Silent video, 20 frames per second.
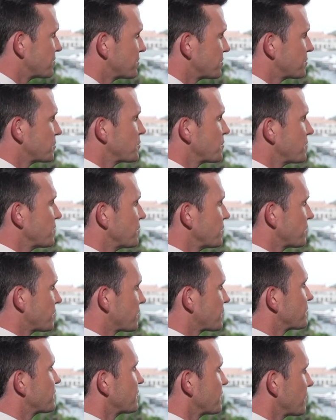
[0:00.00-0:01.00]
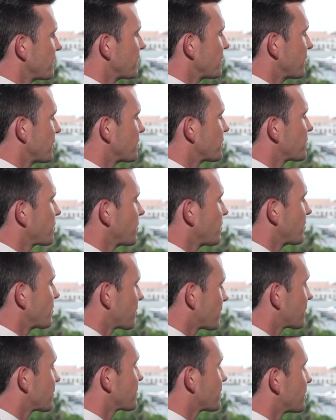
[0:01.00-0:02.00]

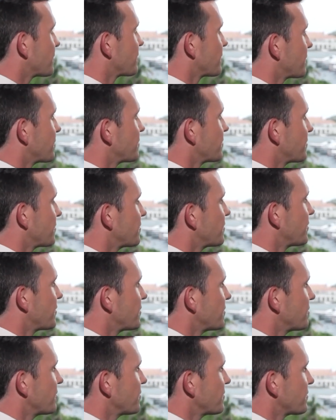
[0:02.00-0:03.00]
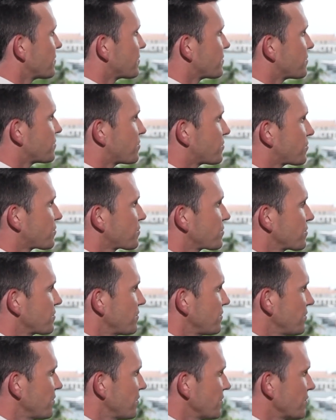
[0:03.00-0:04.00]

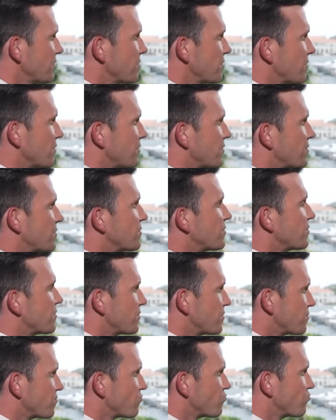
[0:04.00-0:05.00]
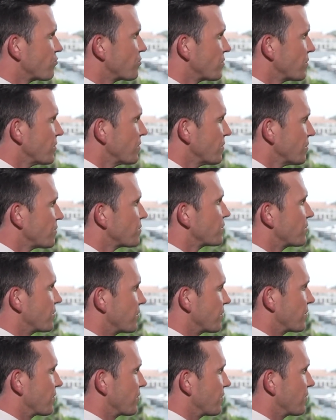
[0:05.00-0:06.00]

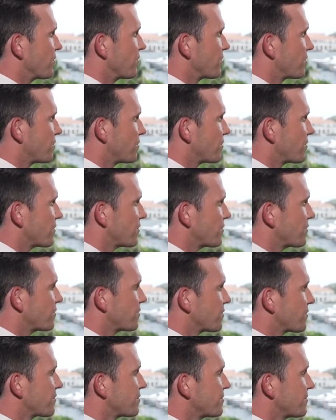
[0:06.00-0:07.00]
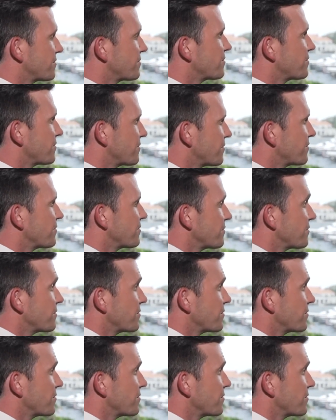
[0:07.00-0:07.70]
(not speaking)